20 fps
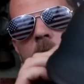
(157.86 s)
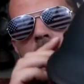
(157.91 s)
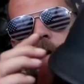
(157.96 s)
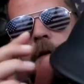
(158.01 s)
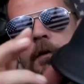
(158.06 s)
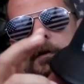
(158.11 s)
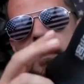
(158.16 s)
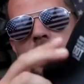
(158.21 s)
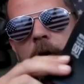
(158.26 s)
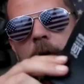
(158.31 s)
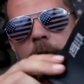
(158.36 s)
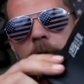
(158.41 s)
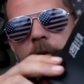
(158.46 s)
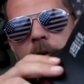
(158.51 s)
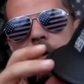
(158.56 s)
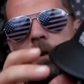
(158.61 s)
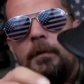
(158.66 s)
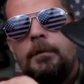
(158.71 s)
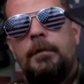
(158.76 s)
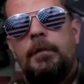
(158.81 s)
it's got a
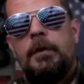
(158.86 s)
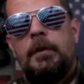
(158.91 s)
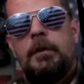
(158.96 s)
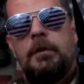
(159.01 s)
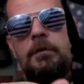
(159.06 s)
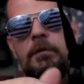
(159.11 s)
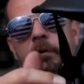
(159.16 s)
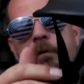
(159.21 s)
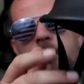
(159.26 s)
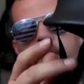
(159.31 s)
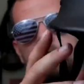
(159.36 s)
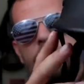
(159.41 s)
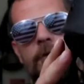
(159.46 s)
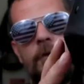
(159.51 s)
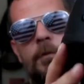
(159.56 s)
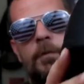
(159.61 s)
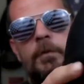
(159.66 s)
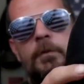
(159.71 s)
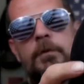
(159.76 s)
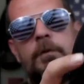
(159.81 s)
brim it's
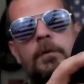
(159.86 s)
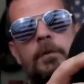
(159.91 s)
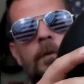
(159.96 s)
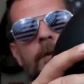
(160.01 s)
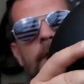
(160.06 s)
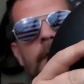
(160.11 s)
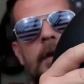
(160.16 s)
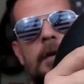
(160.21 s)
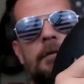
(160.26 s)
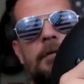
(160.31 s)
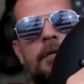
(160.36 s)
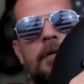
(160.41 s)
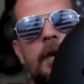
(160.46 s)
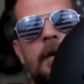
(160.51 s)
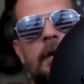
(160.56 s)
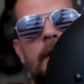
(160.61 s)
reversible where they've set